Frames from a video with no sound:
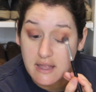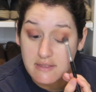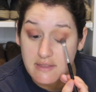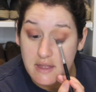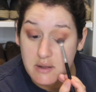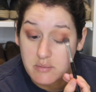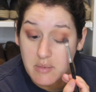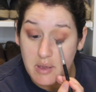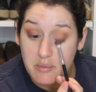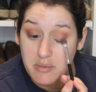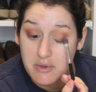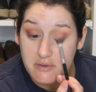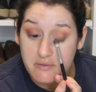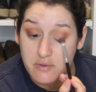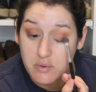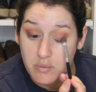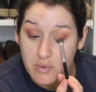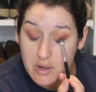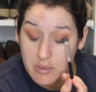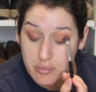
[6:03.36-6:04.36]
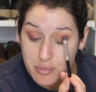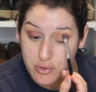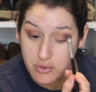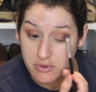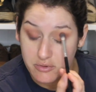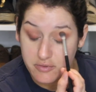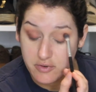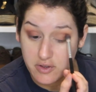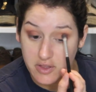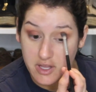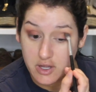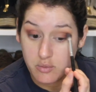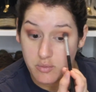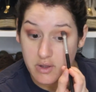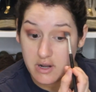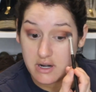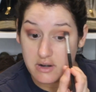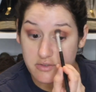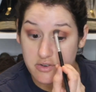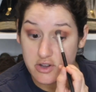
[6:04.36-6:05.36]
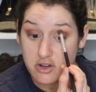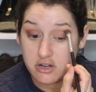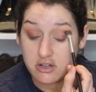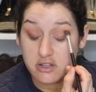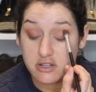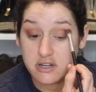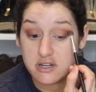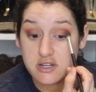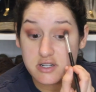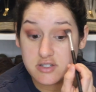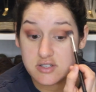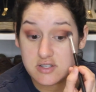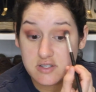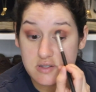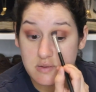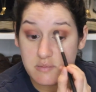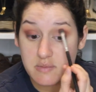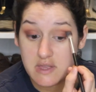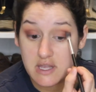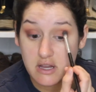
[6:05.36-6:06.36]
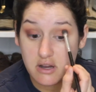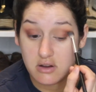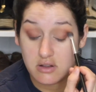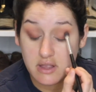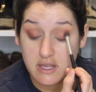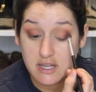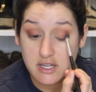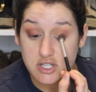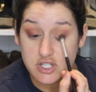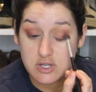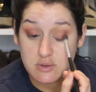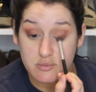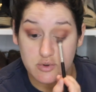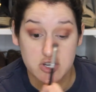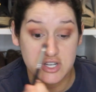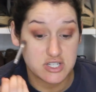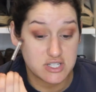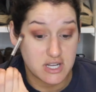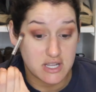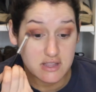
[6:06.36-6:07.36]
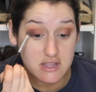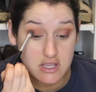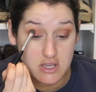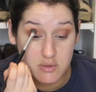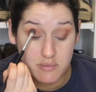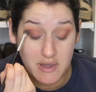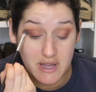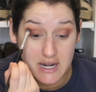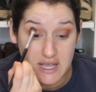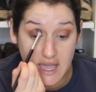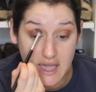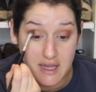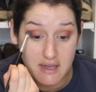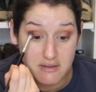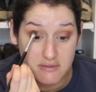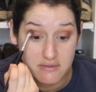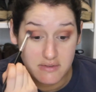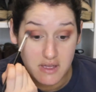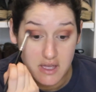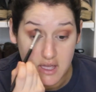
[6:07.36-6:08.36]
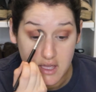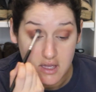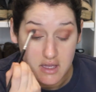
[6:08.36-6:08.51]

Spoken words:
and then maybe if you want to pull for like one of your glitters or something, or like a shimmery shade that you might have,